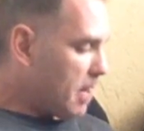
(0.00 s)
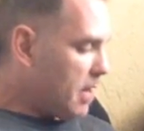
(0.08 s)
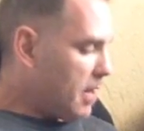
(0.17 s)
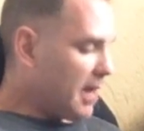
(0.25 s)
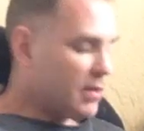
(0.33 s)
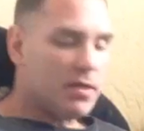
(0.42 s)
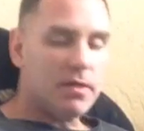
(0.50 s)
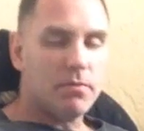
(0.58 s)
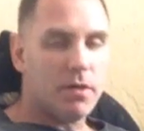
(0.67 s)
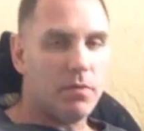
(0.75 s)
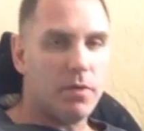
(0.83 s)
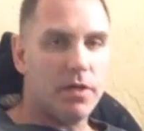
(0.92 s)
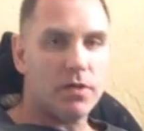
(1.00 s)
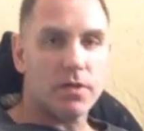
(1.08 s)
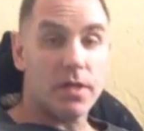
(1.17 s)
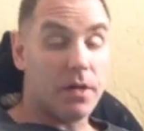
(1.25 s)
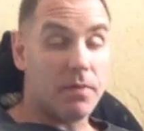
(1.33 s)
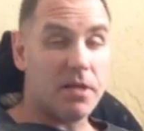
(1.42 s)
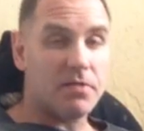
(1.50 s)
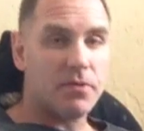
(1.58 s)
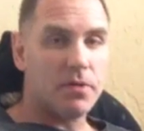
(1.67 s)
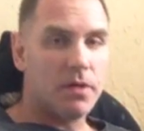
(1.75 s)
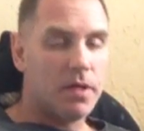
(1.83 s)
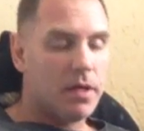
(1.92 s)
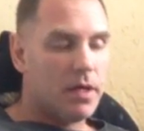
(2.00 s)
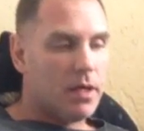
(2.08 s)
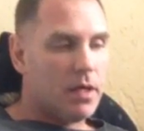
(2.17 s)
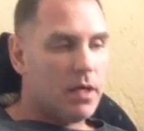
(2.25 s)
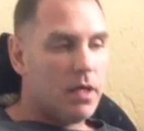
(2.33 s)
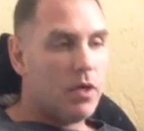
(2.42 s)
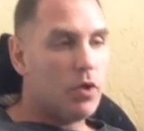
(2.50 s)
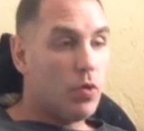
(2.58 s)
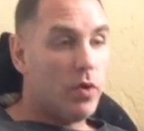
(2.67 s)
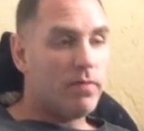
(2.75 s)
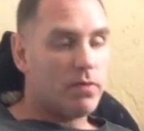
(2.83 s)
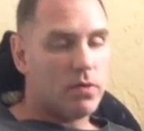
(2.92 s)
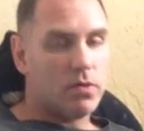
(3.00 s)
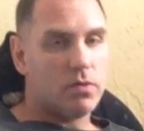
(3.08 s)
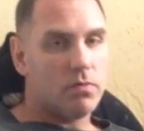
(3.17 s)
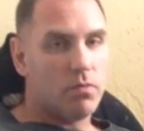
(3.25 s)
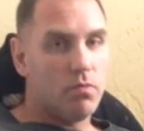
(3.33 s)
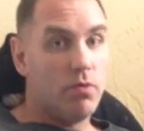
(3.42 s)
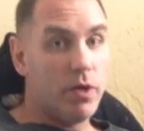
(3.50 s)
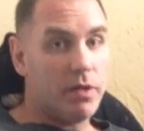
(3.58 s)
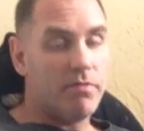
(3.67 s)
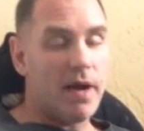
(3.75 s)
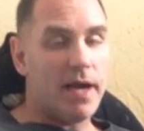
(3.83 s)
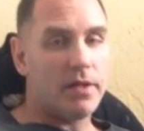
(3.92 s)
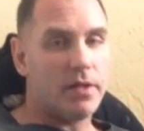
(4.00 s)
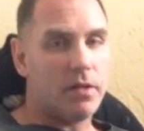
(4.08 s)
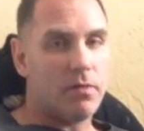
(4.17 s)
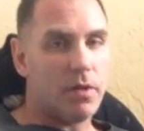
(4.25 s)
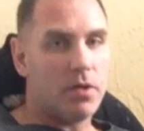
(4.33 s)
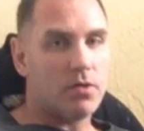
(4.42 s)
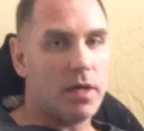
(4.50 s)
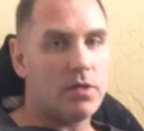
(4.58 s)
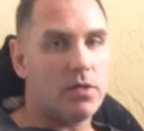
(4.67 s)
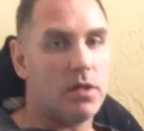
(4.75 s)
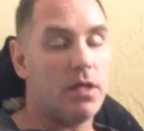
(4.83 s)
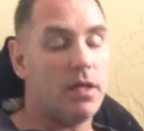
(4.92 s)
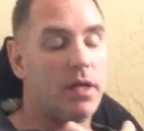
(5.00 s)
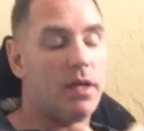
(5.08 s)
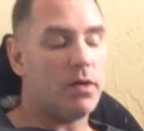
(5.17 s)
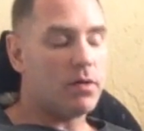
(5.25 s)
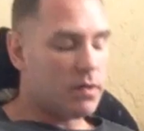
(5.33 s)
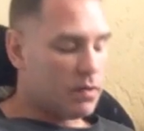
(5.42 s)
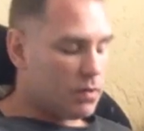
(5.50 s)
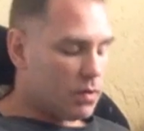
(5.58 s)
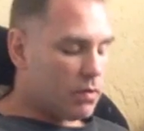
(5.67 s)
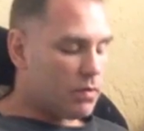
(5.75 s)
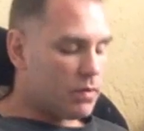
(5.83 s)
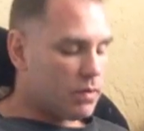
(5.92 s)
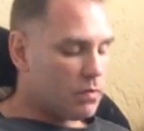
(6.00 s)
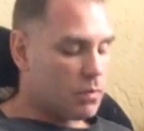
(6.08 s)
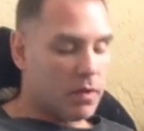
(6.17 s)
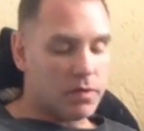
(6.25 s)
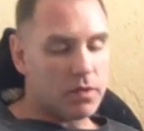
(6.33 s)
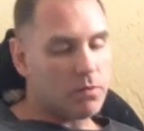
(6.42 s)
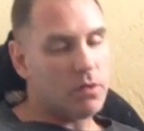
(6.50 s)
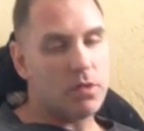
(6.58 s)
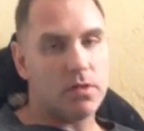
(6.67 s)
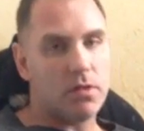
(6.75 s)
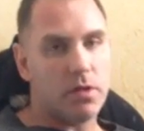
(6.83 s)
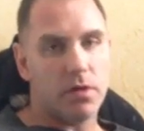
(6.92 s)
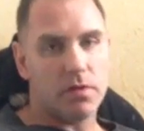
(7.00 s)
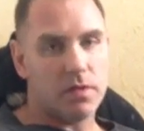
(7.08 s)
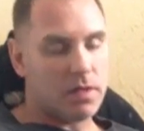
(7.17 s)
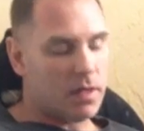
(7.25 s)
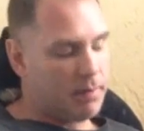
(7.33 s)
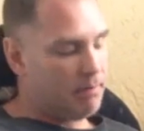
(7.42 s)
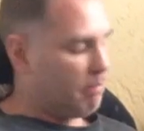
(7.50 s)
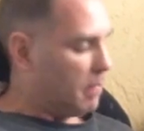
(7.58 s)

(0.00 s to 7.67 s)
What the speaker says: He actually, when he starts getting restful, he quivers really violently when he tries to inhale, and so it's one of those things where you know it's time.